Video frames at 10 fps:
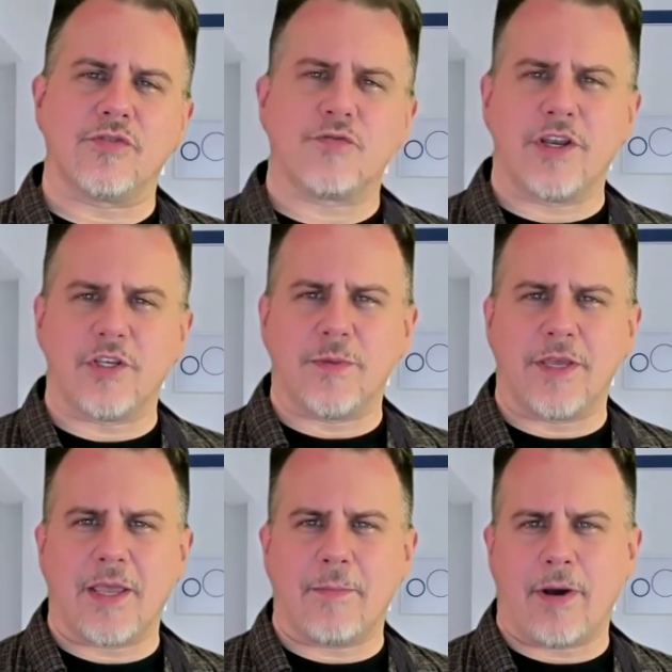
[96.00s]
this phrase
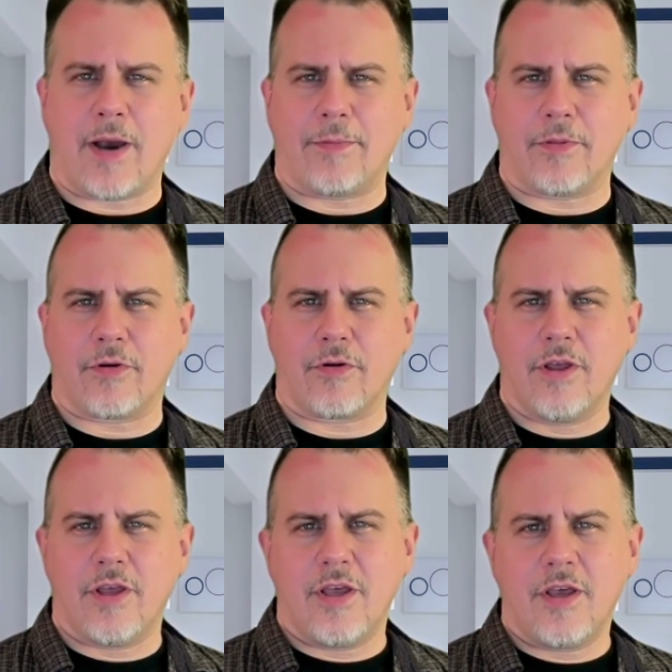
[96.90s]
became popular,
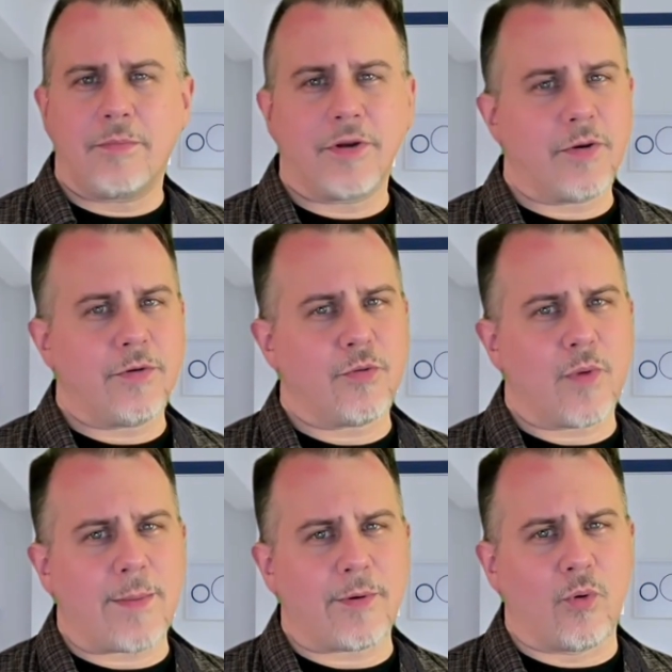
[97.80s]
but here at the
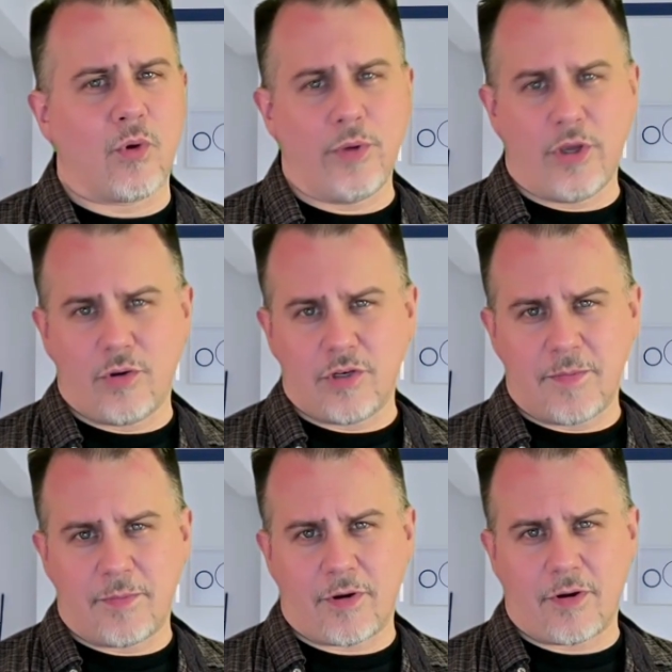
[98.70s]
Rabbit Hole we go
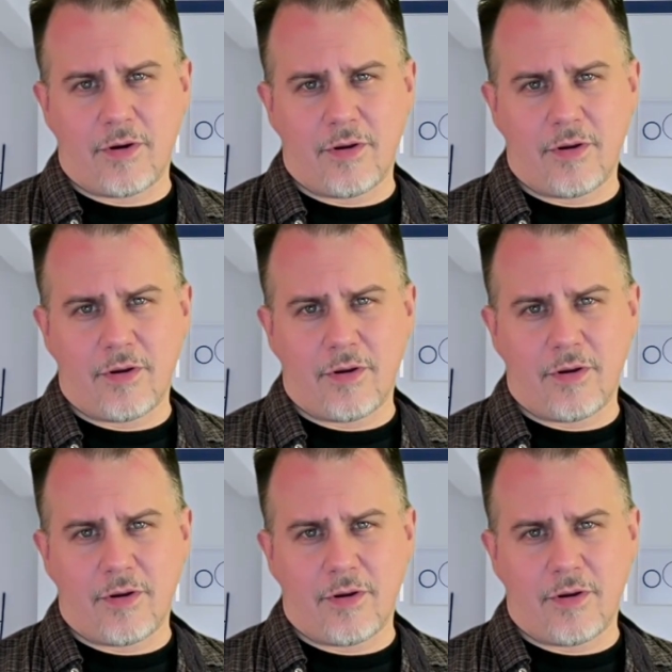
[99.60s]
deeper.